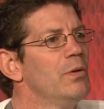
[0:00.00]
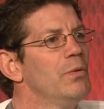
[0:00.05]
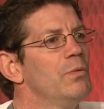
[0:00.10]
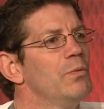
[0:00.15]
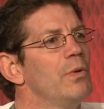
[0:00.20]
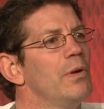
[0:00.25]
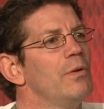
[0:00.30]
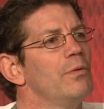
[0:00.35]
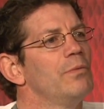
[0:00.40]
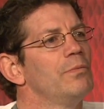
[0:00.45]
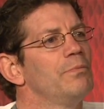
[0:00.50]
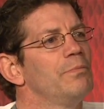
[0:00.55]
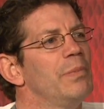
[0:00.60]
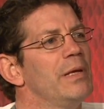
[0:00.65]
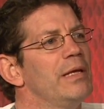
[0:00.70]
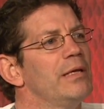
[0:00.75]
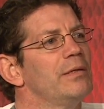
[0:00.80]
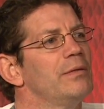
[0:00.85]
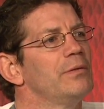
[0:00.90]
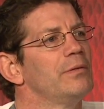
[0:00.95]
Well,
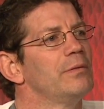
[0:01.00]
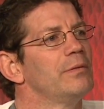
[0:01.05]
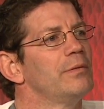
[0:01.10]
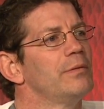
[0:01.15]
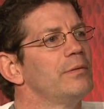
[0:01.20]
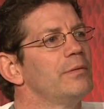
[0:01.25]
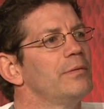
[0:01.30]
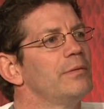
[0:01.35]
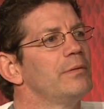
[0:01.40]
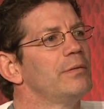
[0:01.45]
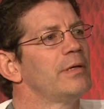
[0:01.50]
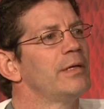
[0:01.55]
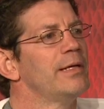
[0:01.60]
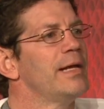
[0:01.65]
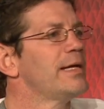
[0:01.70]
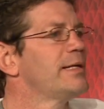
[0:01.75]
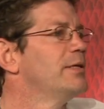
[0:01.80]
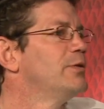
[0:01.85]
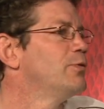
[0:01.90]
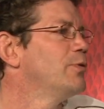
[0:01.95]
being
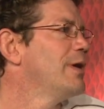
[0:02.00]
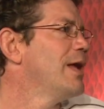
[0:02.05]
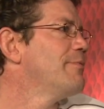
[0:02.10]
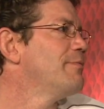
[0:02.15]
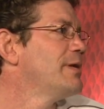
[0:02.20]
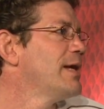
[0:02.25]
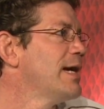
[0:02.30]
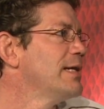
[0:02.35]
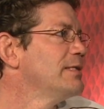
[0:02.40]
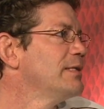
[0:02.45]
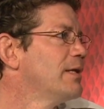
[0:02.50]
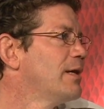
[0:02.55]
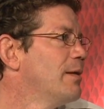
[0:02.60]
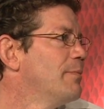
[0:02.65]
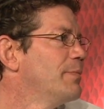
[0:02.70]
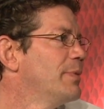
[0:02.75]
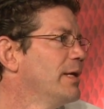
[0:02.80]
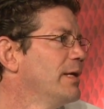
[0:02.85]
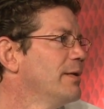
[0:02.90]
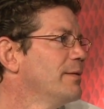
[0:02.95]
connected to an advertising
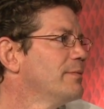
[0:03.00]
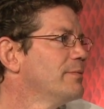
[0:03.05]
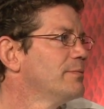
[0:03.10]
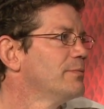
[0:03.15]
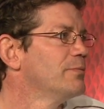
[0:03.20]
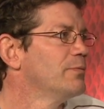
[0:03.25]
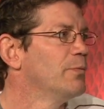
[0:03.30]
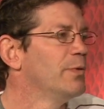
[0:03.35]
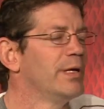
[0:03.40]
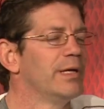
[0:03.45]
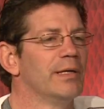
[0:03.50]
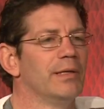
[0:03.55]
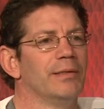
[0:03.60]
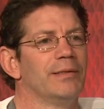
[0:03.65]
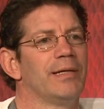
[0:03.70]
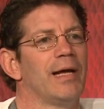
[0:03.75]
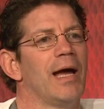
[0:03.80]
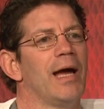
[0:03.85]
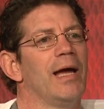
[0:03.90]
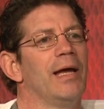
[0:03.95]
company, we can
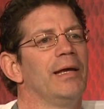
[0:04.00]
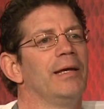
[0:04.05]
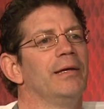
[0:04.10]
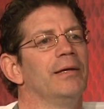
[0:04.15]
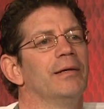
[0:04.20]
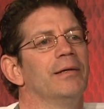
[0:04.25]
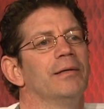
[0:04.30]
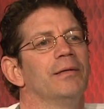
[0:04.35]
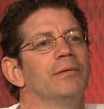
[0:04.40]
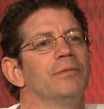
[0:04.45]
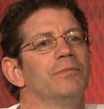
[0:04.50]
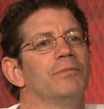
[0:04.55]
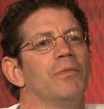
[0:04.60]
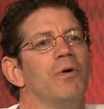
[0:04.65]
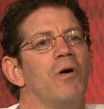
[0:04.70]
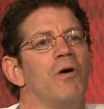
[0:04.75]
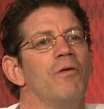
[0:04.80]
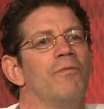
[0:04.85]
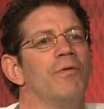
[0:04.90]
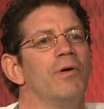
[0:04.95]
tie
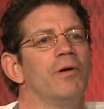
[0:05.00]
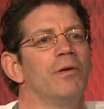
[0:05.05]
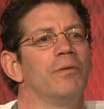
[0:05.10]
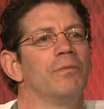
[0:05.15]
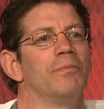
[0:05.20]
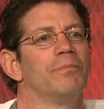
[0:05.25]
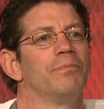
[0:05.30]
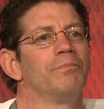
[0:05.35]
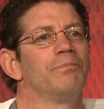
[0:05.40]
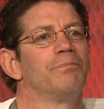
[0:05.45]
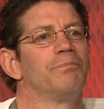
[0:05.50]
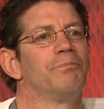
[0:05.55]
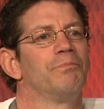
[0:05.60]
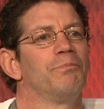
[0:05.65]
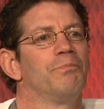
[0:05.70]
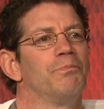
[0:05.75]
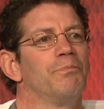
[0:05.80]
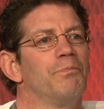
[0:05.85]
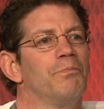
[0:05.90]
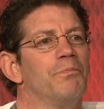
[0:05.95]
all of our
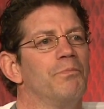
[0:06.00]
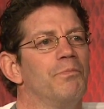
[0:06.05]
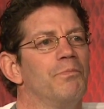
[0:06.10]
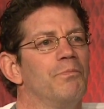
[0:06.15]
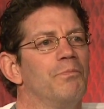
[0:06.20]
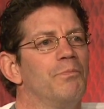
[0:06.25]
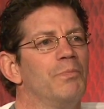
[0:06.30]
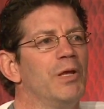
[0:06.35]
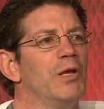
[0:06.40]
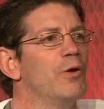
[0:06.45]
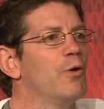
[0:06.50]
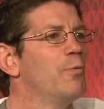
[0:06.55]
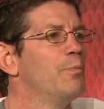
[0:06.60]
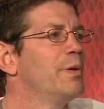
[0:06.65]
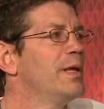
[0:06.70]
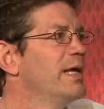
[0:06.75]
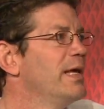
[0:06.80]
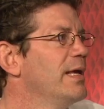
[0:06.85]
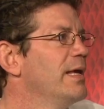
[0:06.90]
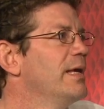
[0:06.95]
POP
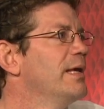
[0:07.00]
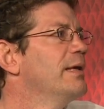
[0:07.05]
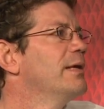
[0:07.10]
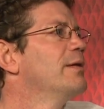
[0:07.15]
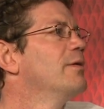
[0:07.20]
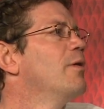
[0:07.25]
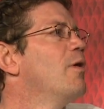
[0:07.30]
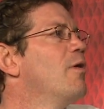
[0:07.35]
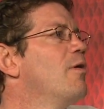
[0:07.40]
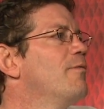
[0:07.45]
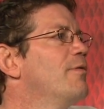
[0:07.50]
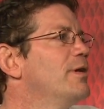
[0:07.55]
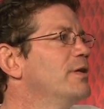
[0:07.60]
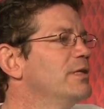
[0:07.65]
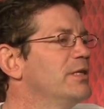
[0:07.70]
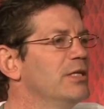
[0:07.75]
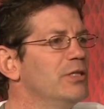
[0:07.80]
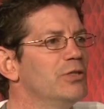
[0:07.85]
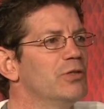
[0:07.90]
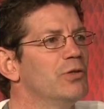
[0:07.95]
and all of our
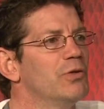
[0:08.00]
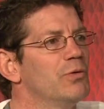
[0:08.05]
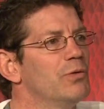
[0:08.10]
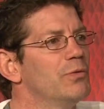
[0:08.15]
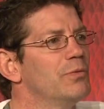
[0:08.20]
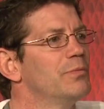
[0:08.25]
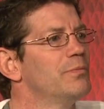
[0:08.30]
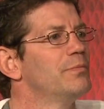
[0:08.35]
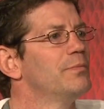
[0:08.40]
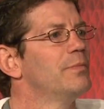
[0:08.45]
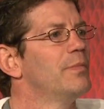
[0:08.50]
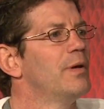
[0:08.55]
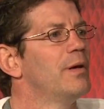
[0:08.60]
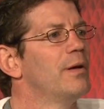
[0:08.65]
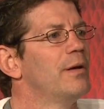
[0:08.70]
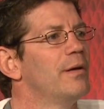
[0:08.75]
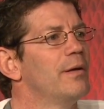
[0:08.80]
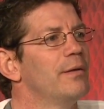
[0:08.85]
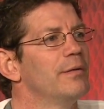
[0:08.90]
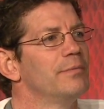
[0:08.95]
digital
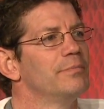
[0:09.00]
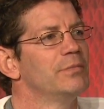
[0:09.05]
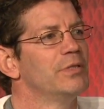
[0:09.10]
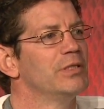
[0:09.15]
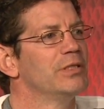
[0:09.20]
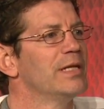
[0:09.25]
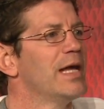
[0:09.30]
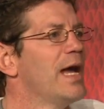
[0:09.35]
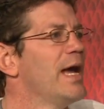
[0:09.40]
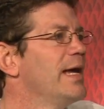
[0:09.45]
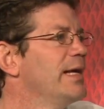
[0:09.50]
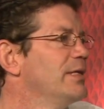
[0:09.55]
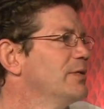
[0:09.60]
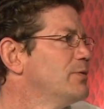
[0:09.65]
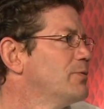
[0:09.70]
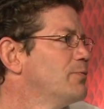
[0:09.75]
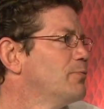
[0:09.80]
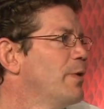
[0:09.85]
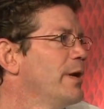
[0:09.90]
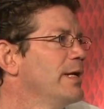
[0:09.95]
designs
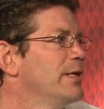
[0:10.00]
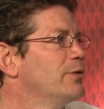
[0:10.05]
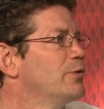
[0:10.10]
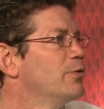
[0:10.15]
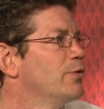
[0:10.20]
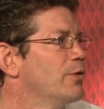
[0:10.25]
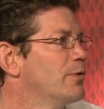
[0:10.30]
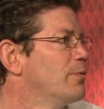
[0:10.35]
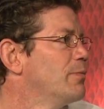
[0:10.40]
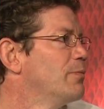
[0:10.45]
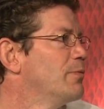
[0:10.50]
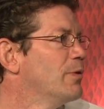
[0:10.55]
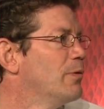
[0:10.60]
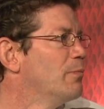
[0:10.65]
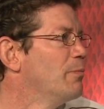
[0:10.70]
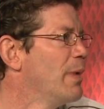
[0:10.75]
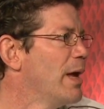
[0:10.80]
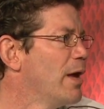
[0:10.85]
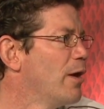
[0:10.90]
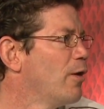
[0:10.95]
right into their
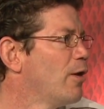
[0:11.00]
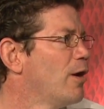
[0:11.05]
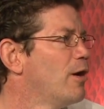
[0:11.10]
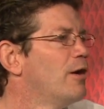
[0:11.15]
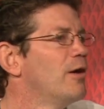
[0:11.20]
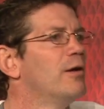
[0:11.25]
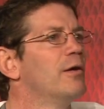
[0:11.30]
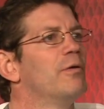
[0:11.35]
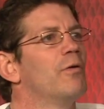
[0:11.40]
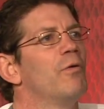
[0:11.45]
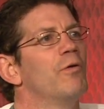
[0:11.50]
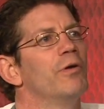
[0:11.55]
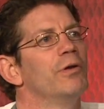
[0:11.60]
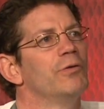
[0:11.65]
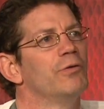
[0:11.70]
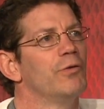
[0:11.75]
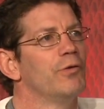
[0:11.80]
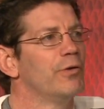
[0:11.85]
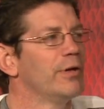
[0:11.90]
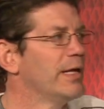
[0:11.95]
mailer or
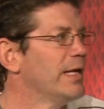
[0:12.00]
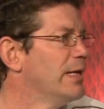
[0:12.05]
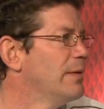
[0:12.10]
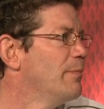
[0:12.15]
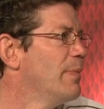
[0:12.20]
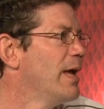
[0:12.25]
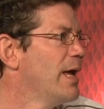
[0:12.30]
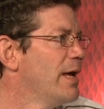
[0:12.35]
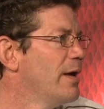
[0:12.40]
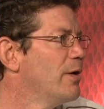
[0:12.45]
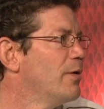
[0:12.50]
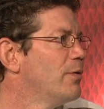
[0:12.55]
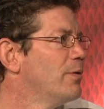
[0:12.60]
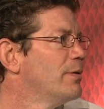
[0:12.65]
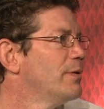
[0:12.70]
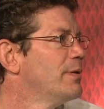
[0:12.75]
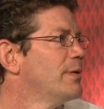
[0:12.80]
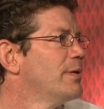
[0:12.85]
into their email.